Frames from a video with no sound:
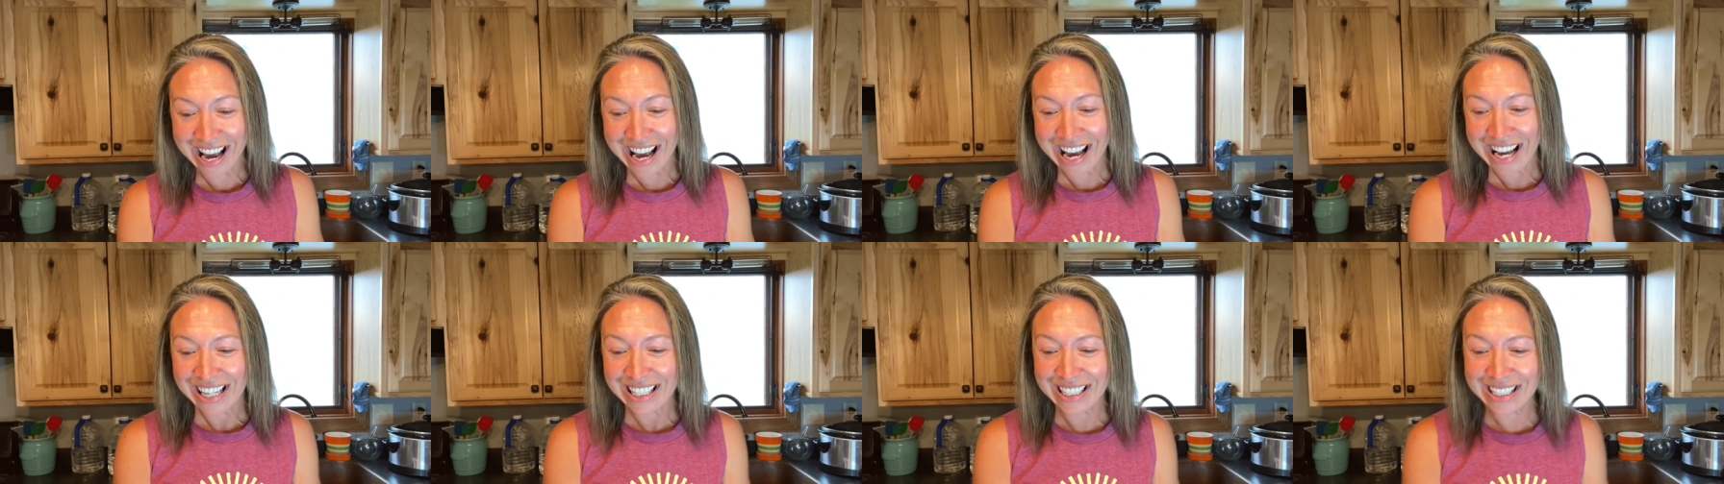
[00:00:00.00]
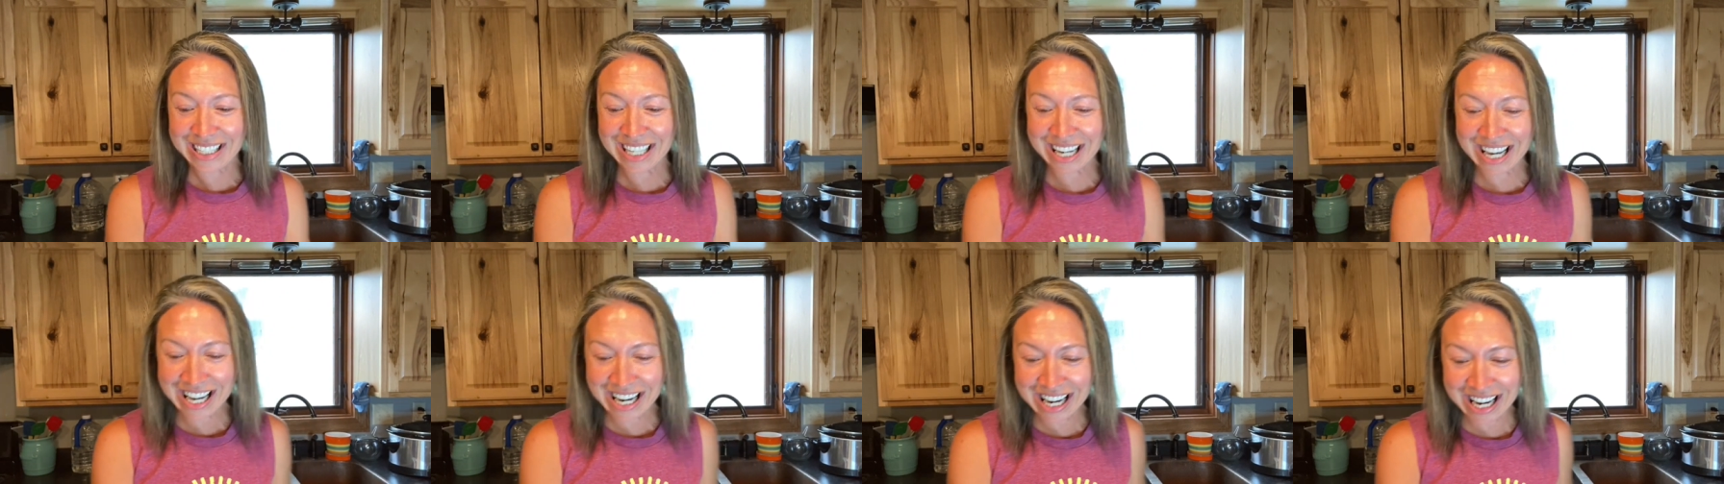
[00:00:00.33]
Dee
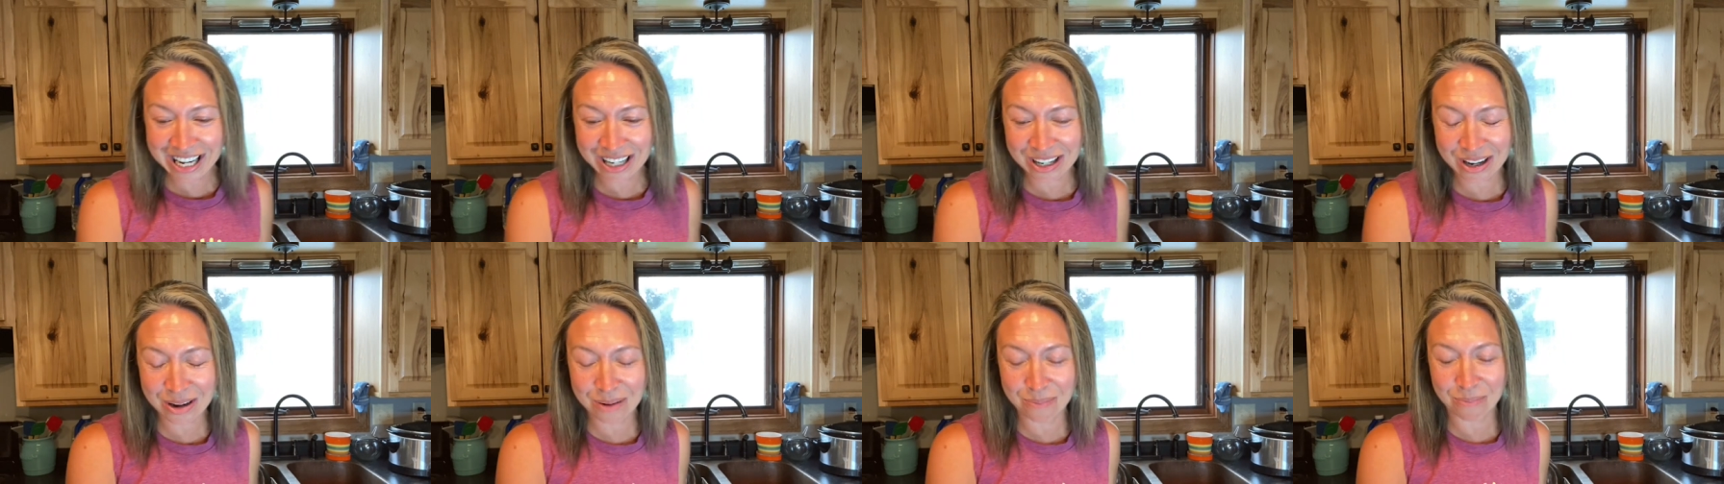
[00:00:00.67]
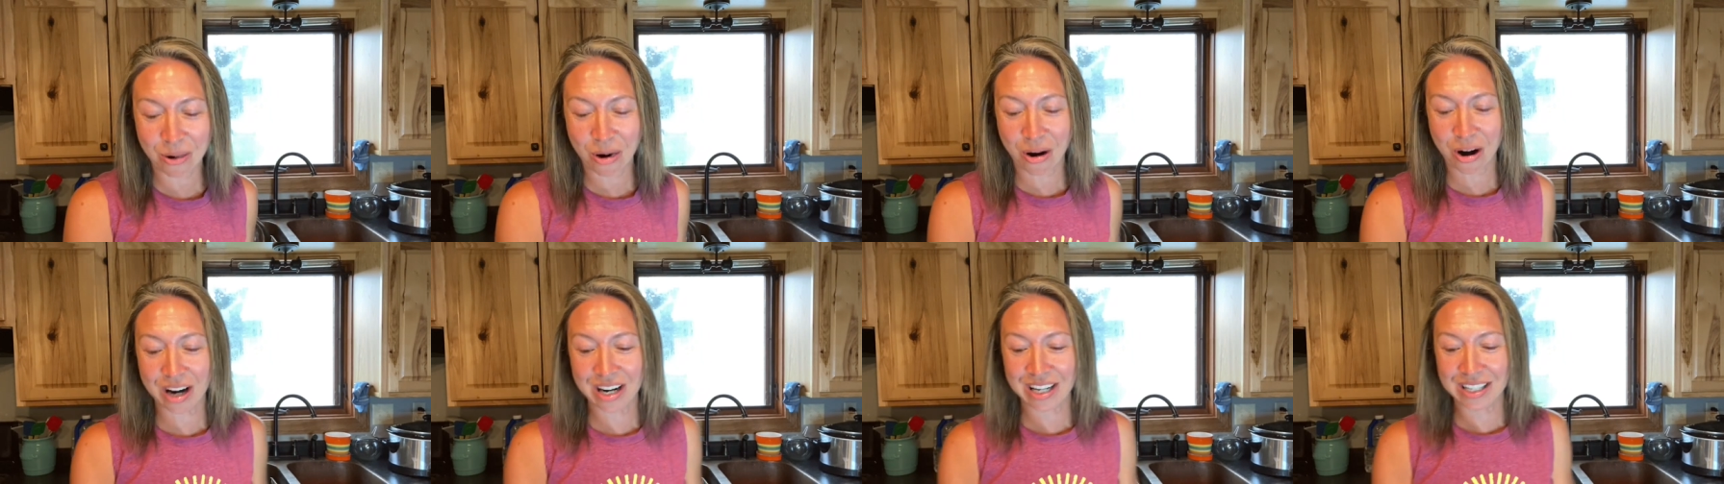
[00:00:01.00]
Dee, good
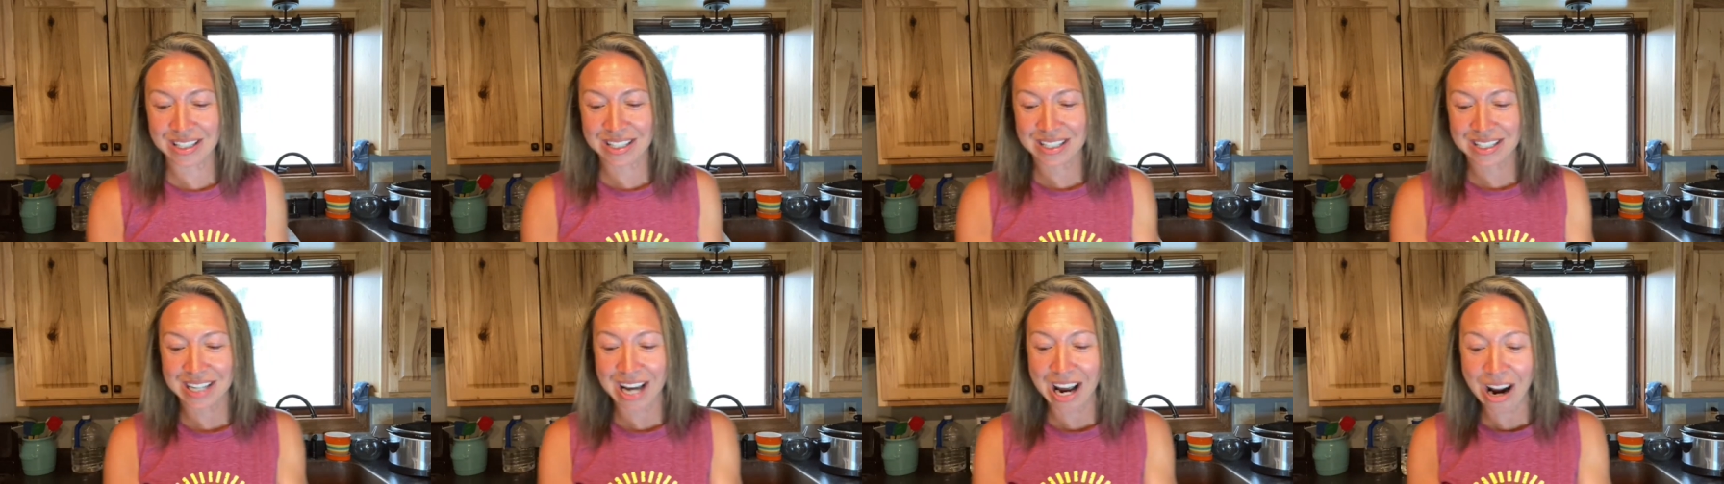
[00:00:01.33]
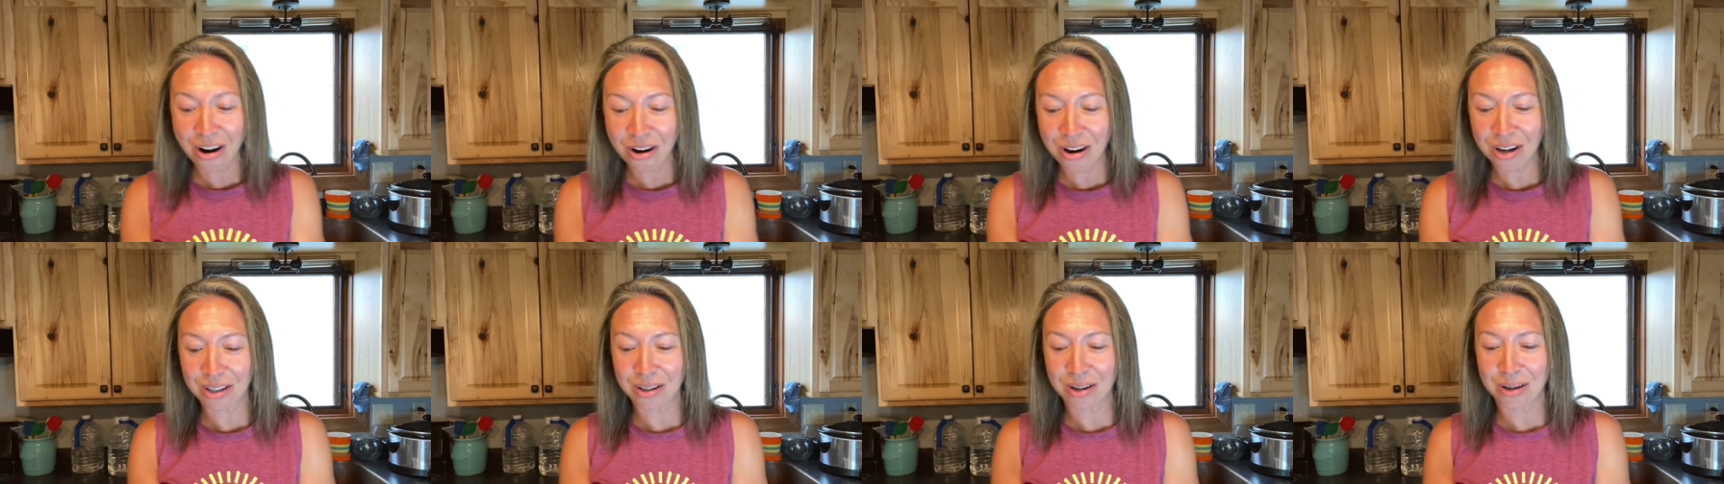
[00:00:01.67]
morning.
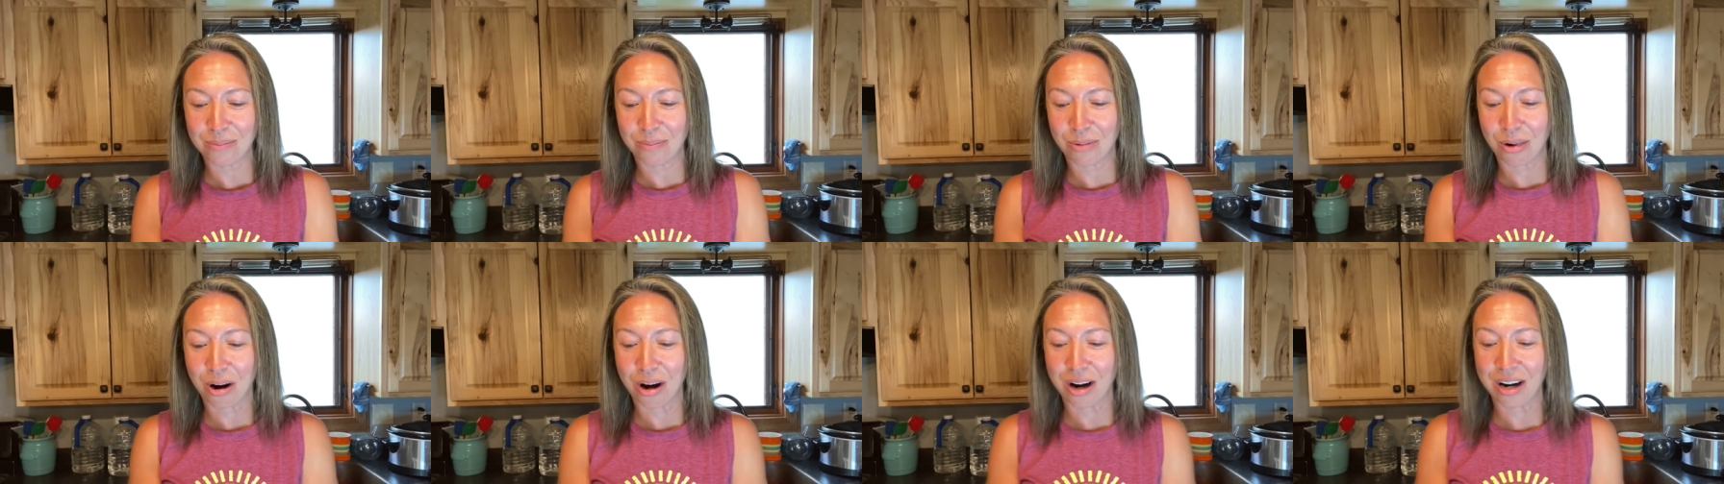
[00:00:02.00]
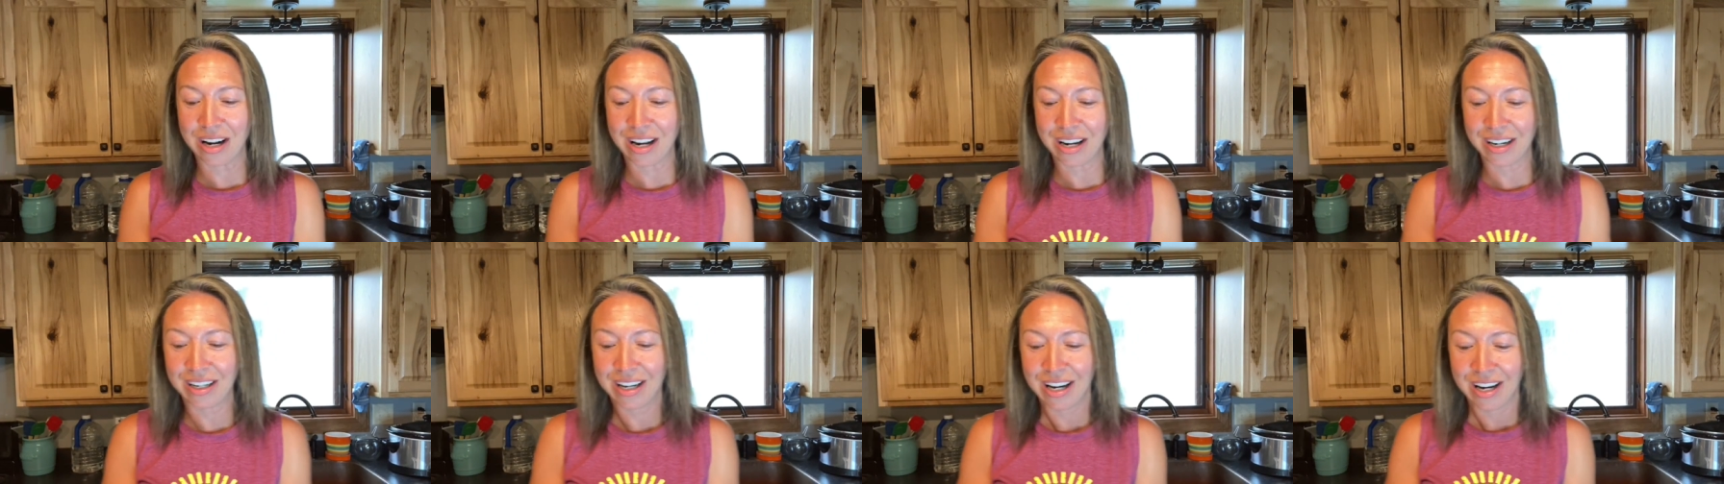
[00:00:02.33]
Sarah, good
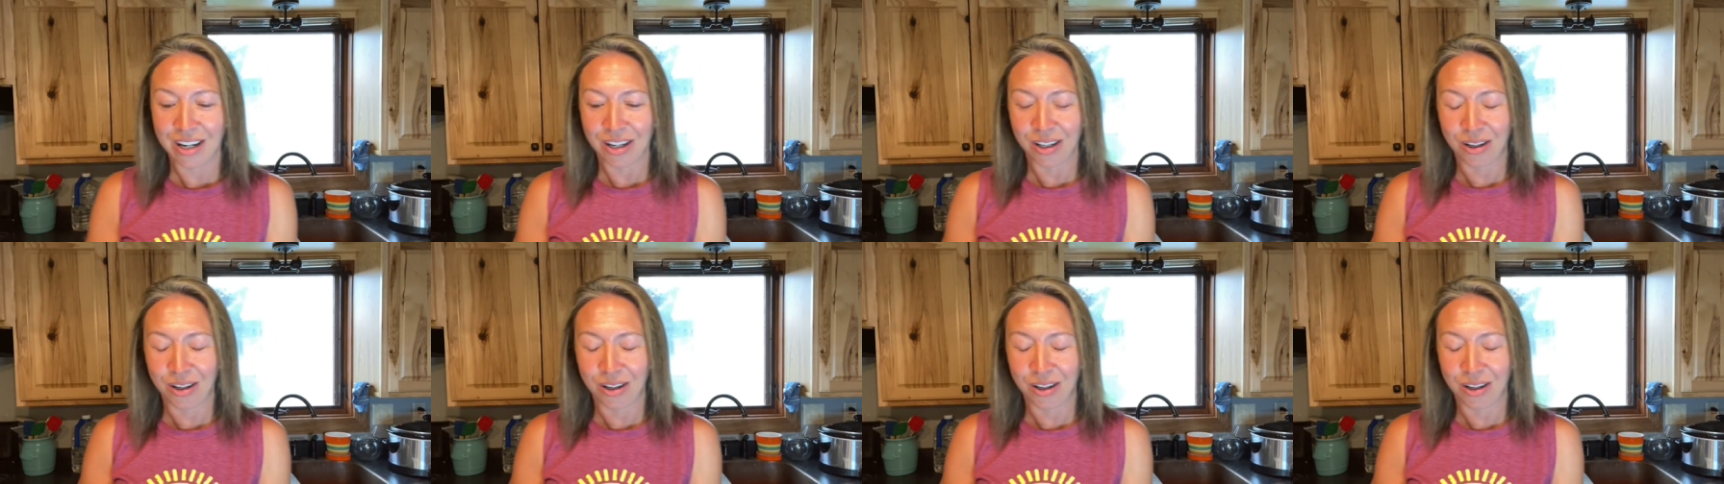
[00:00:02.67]
morning.